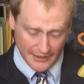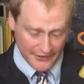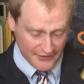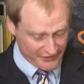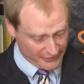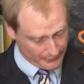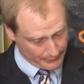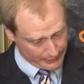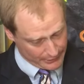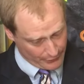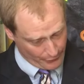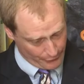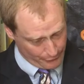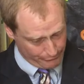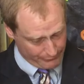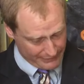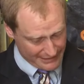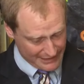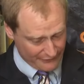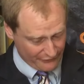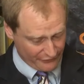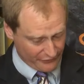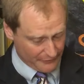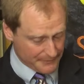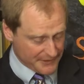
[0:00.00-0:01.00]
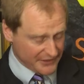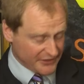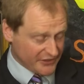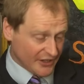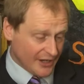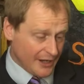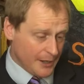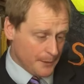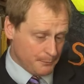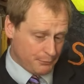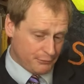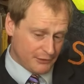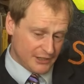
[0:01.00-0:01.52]
So I got to read from this
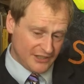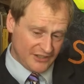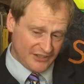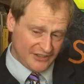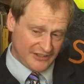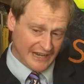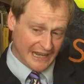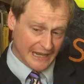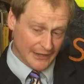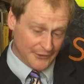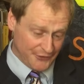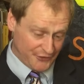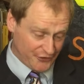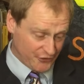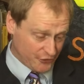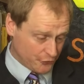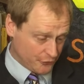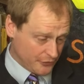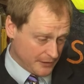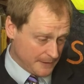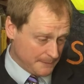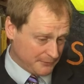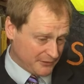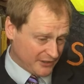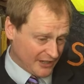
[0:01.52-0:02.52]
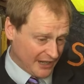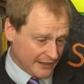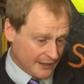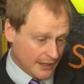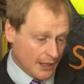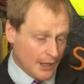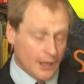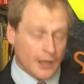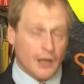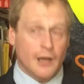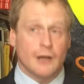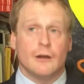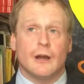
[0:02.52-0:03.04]
printed out script.
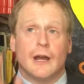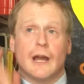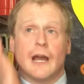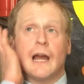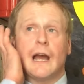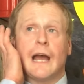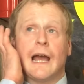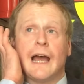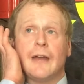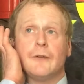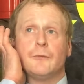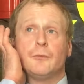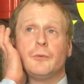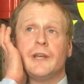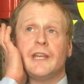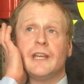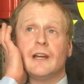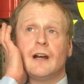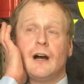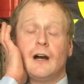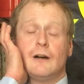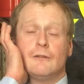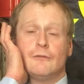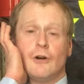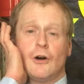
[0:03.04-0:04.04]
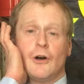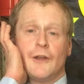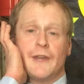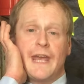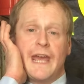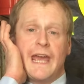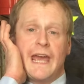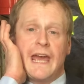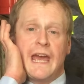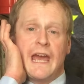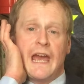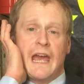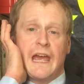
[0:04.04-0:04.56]
And we are on
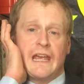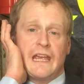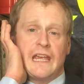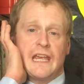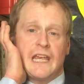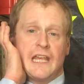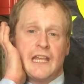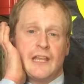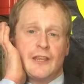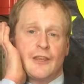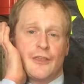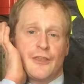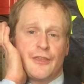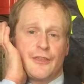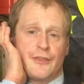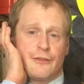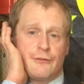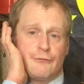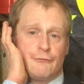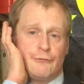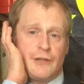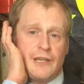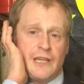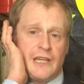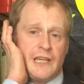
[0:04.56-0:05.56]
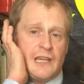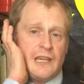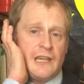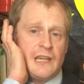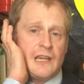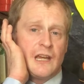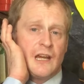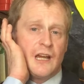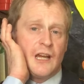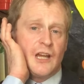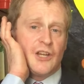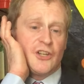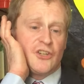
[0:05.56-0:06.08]
air in
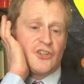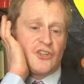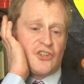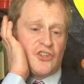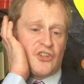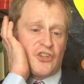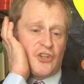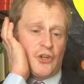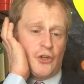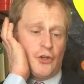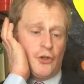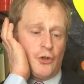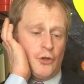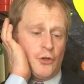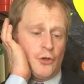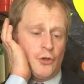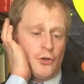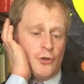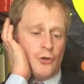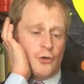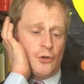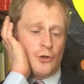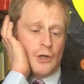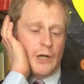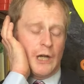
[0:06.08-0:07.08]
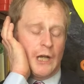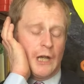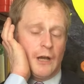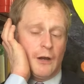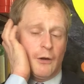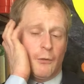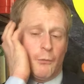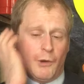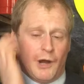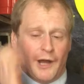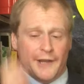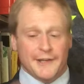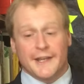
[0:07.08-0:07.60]
3, 2,
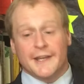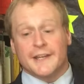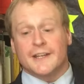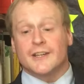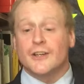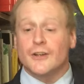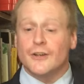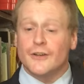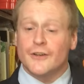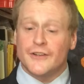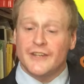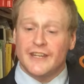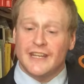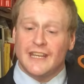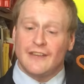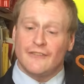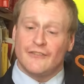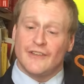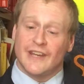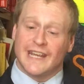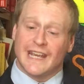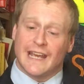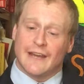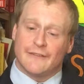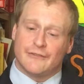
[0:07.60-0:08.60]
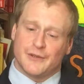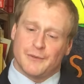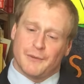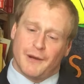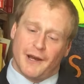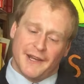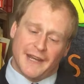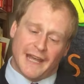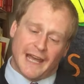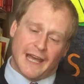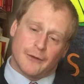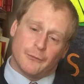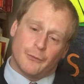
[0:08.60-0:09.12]
1. Good evening,
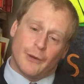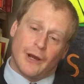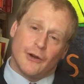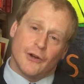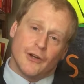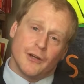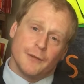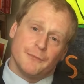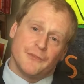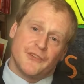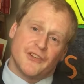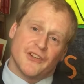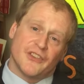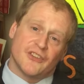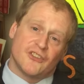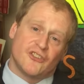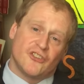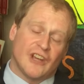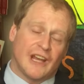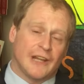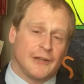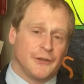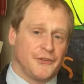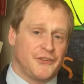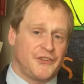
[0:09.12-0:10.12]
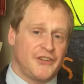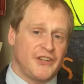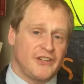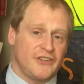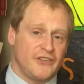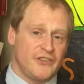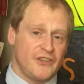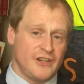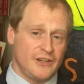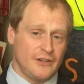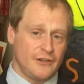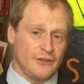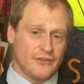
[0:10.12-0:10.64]
everyone, and welcome to the Channel 6
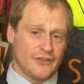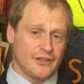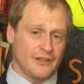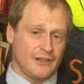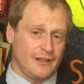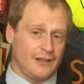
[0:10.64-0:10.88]
News.